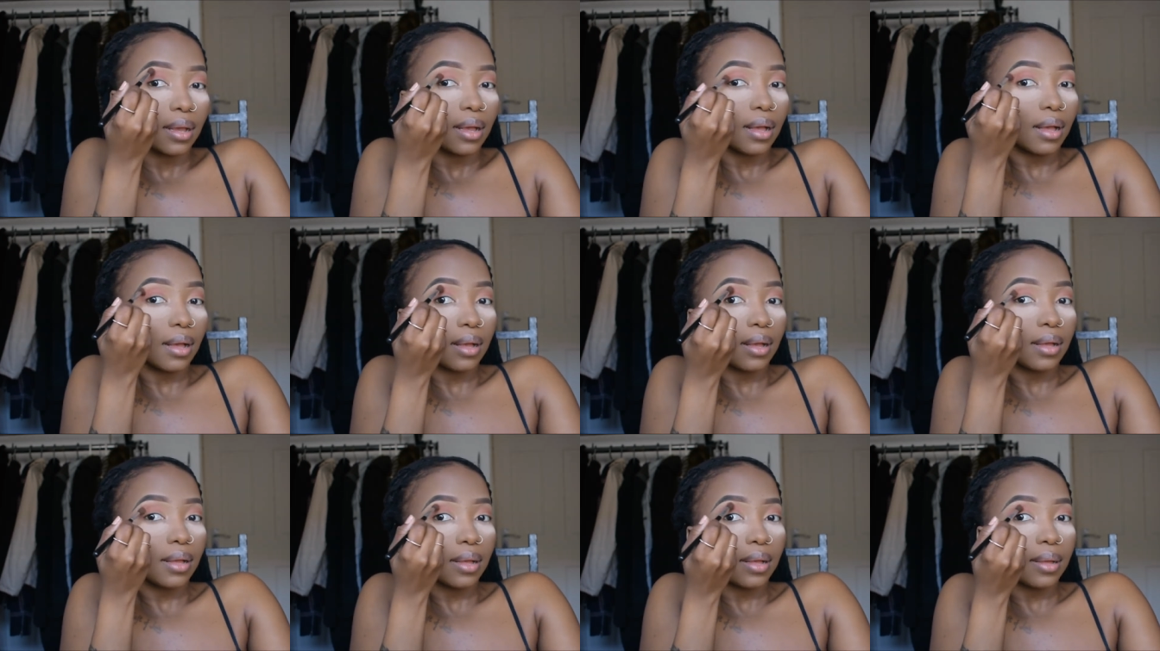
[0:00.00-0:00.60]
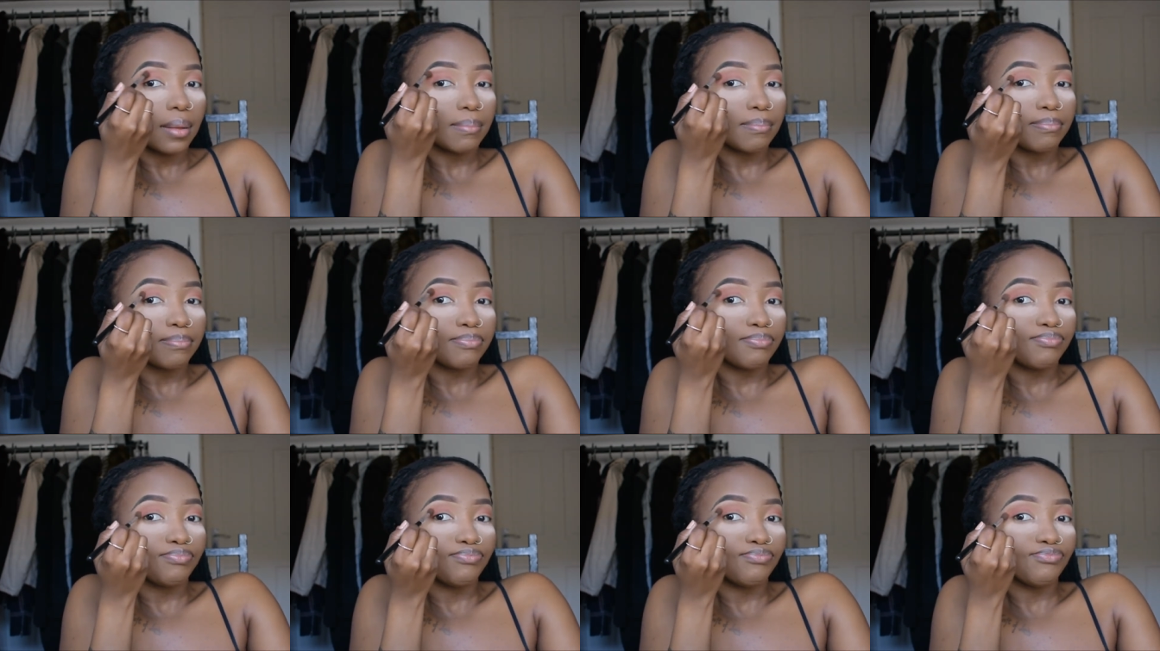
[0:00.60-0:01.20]

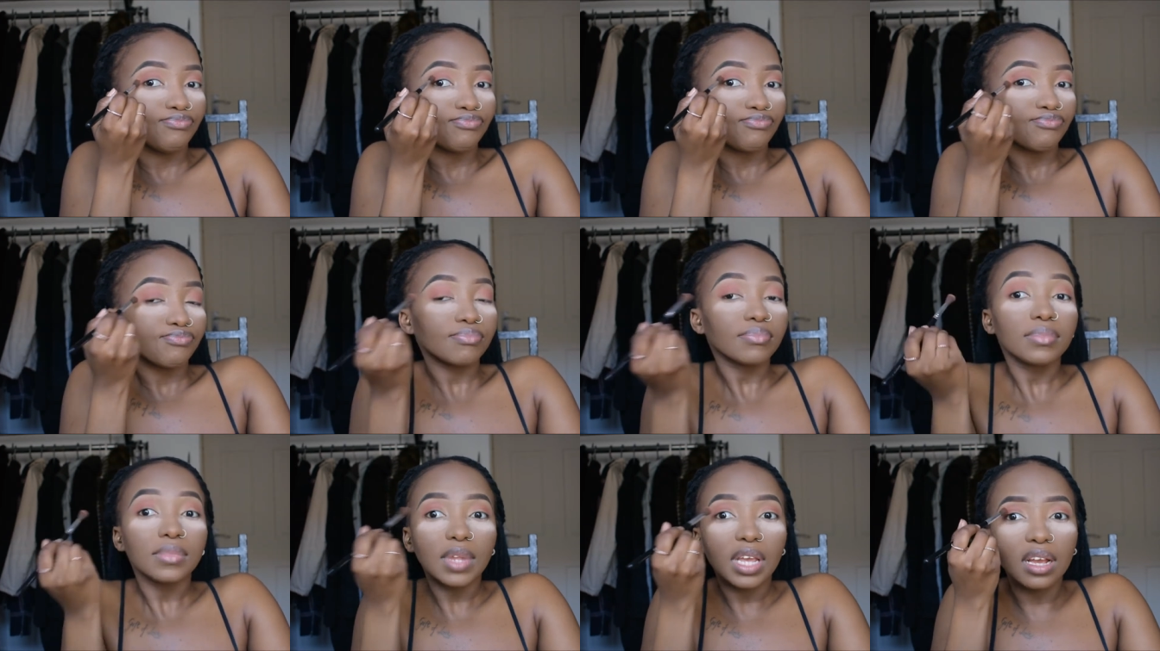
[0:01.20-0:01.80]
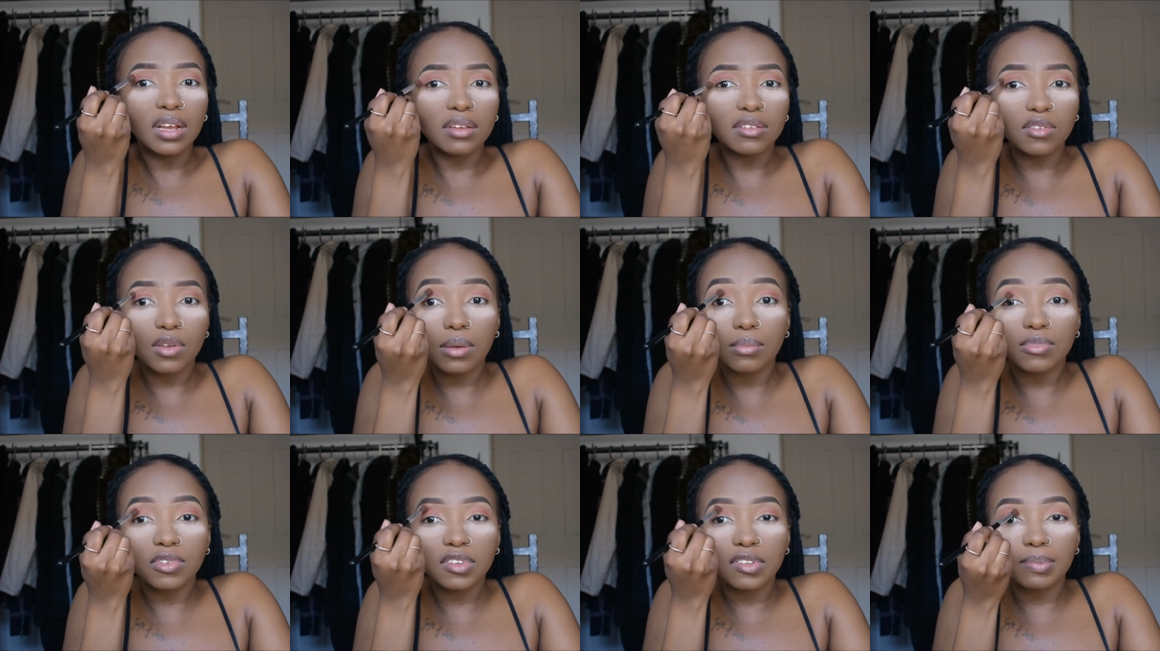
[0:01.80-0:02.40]
um yeah so
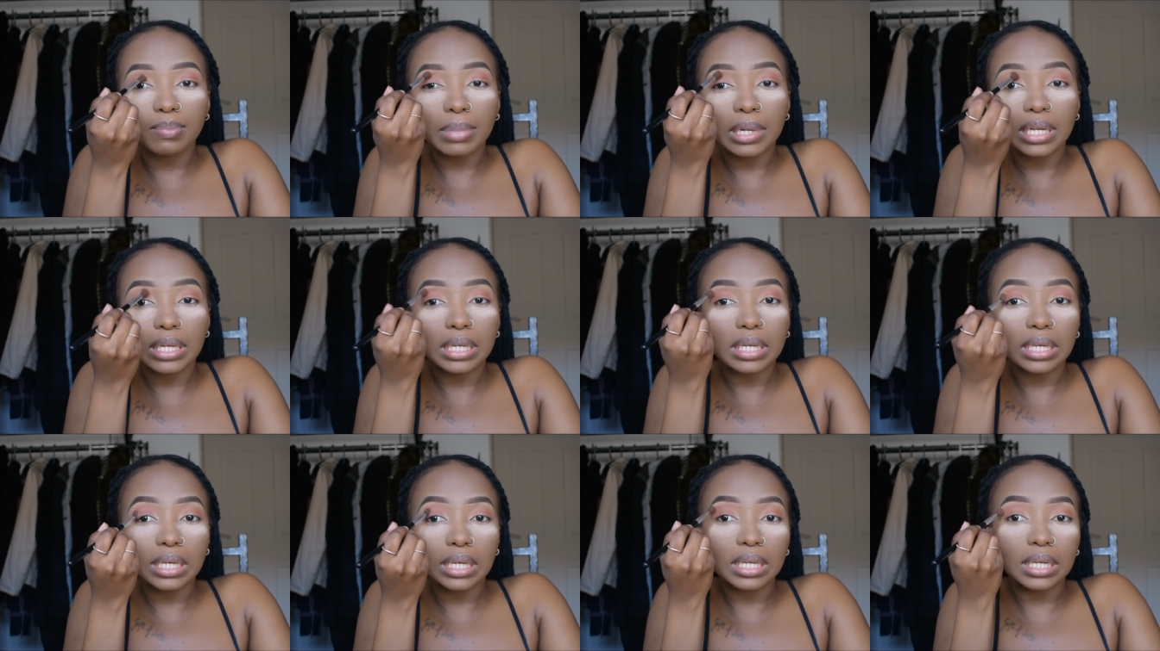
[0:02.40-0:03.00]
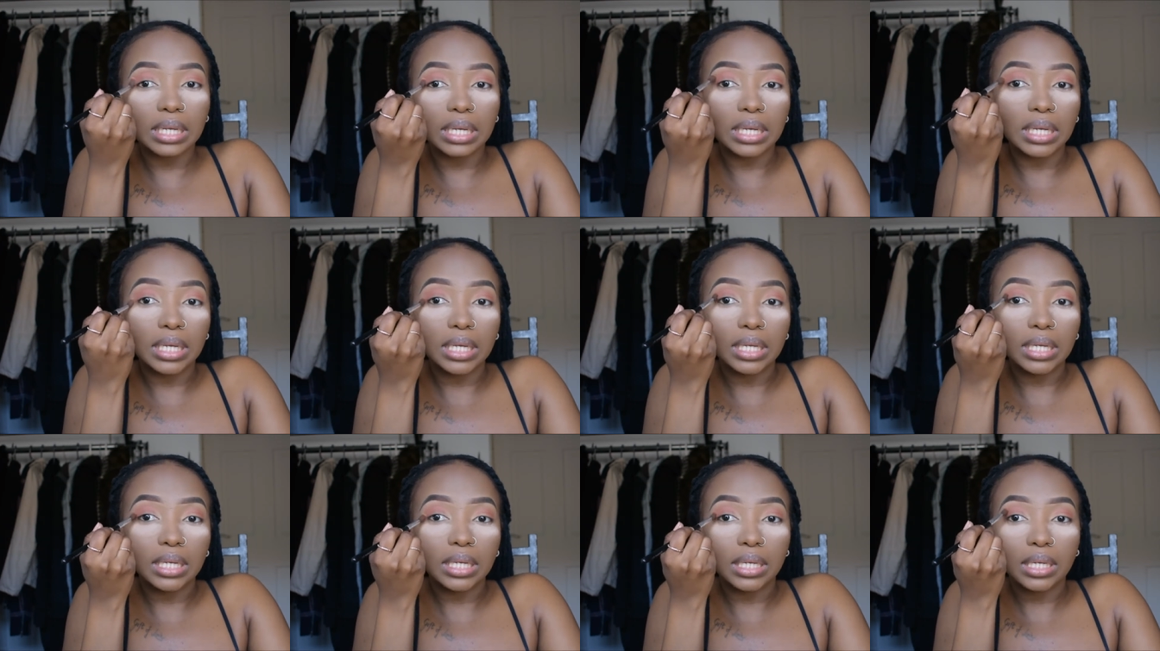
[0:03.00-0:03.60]
i'm just blending it
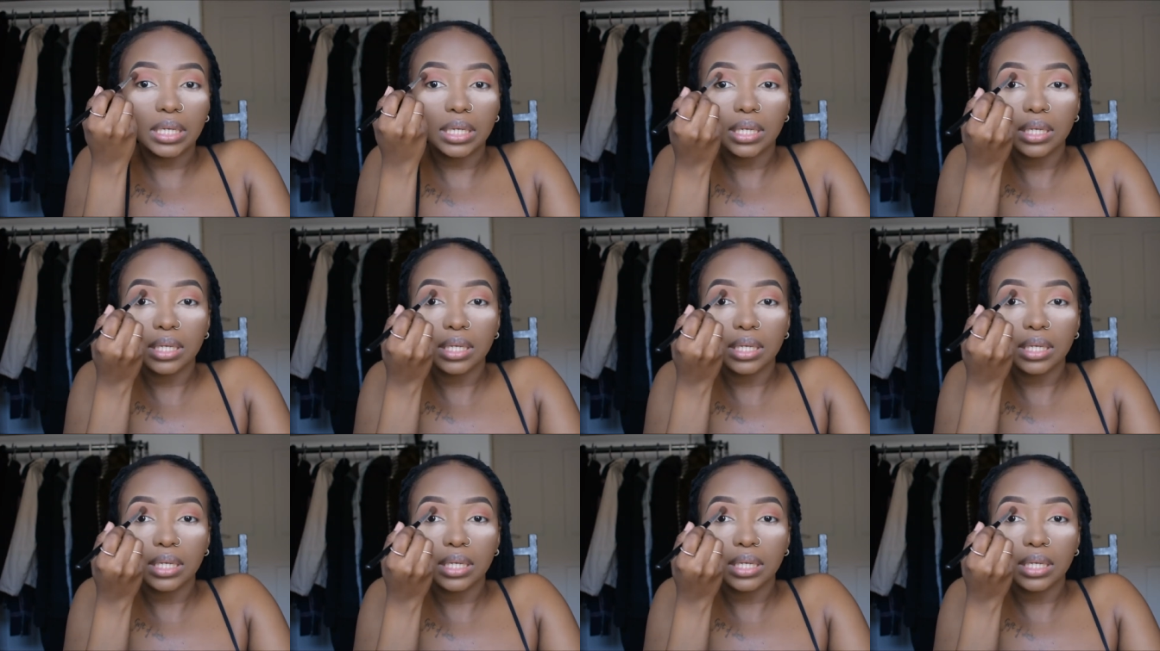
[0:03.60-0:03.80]
in